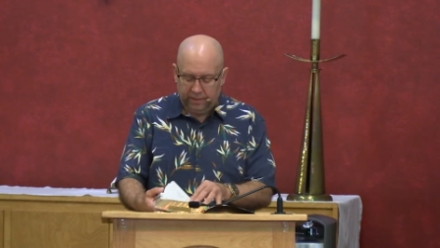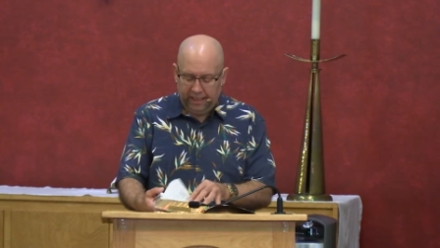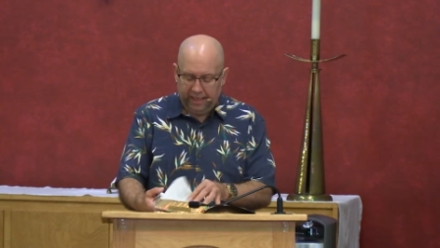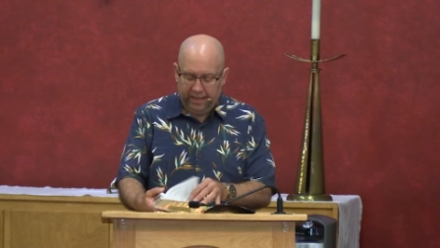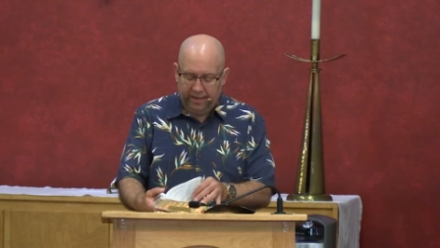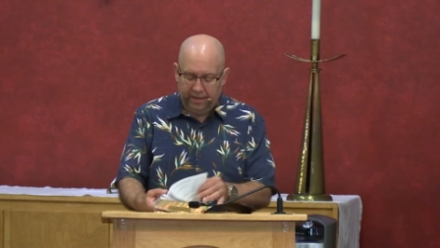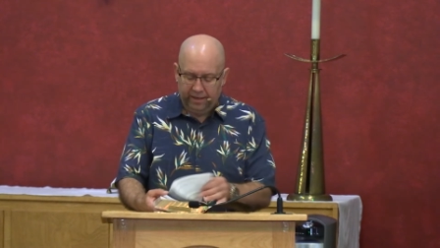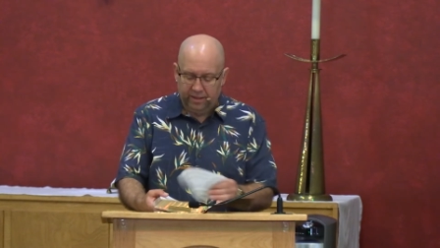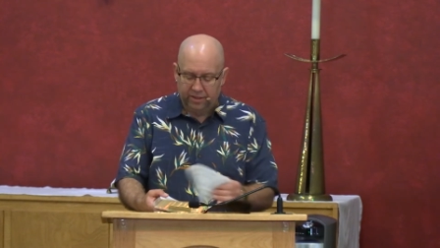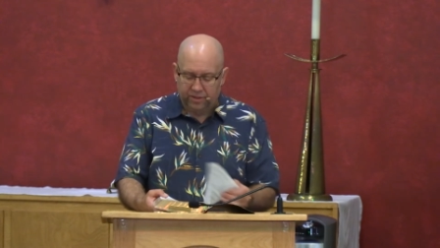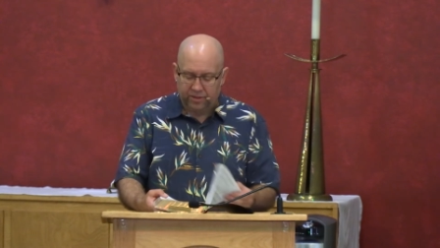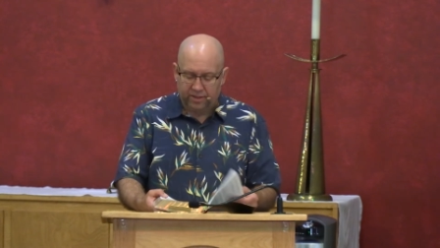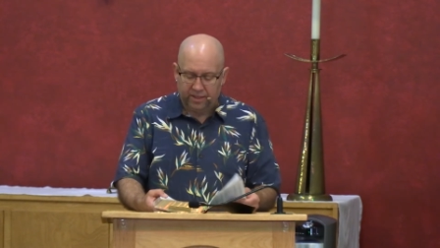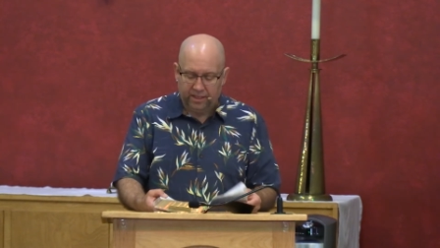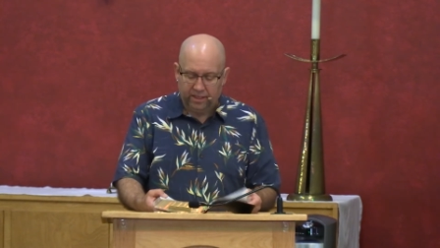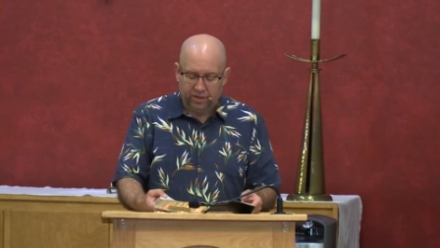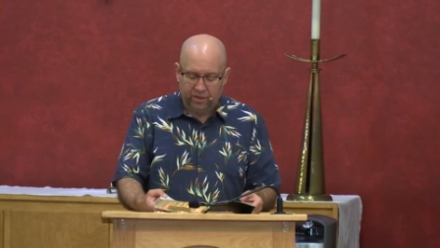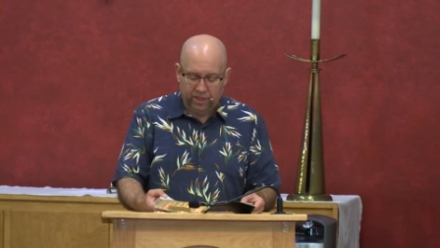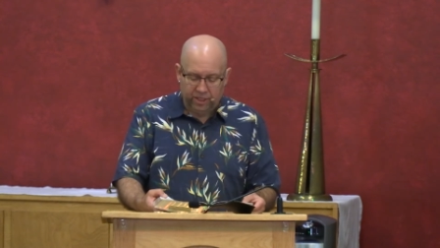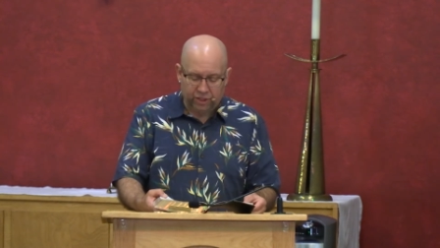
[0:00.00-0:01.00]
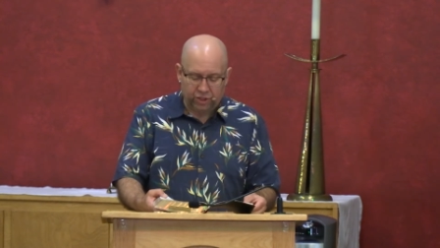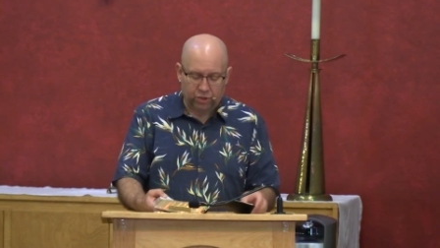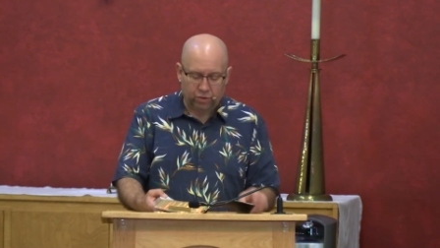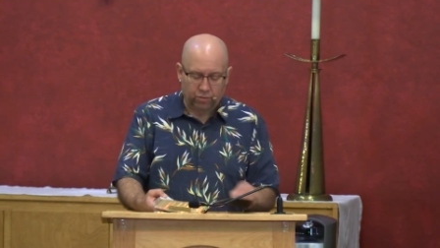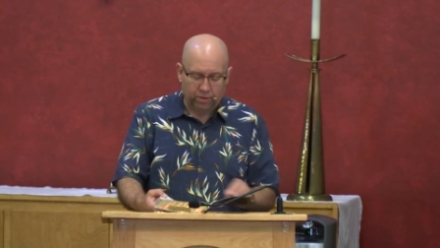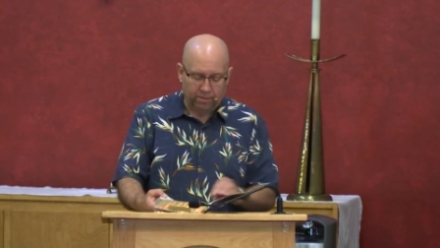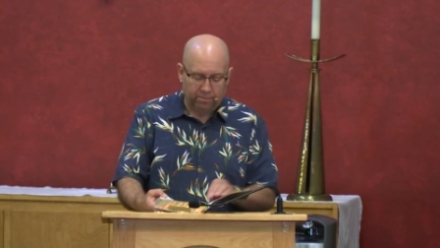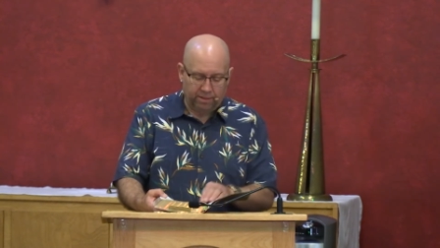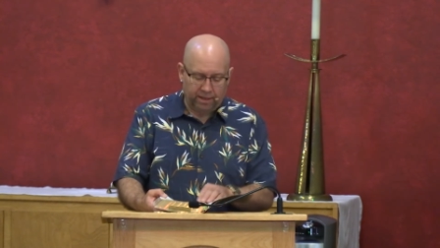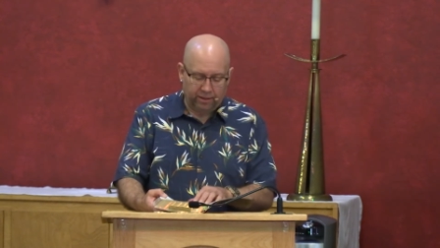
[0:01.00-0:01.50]
and it is the initial
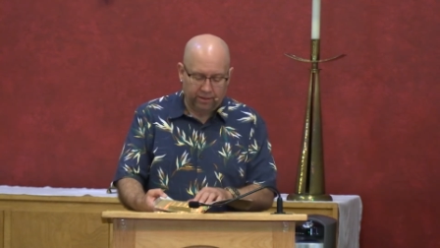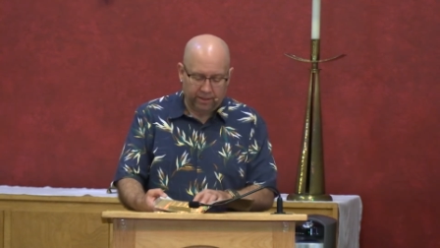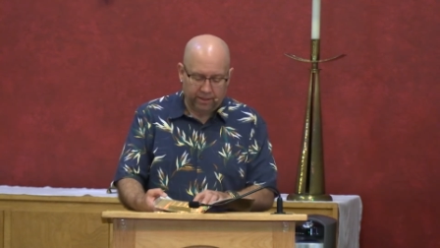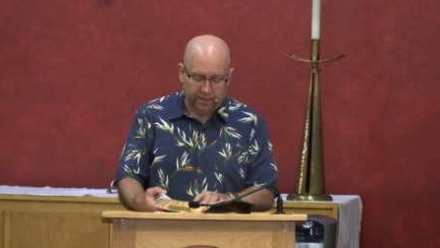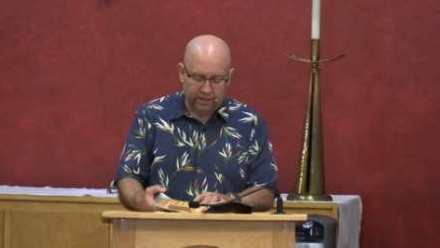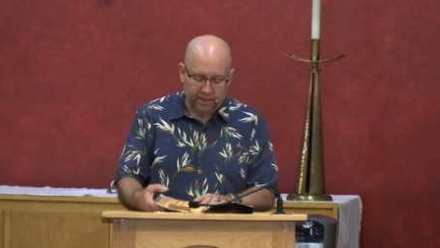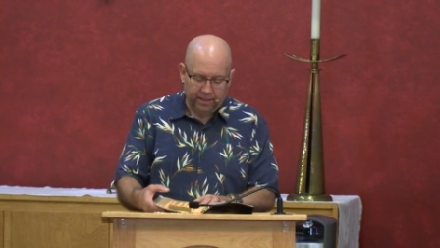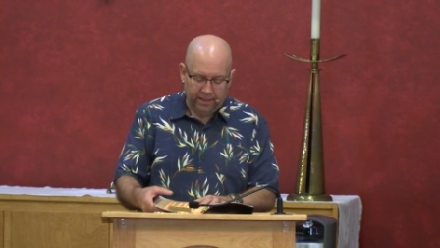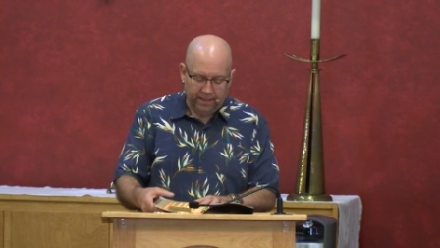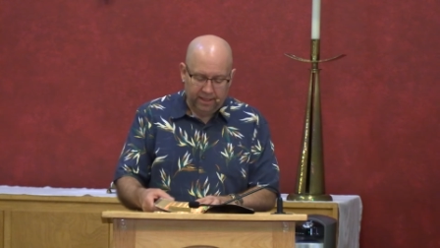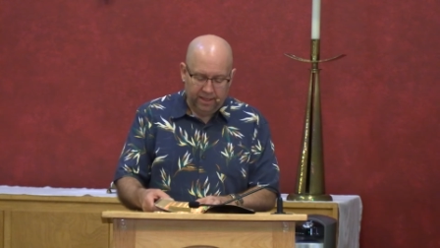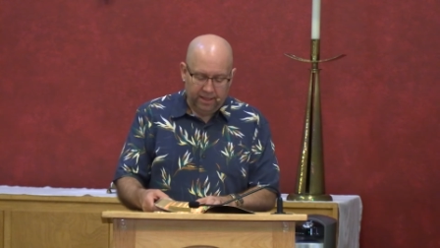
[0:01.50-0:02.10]
rebellion.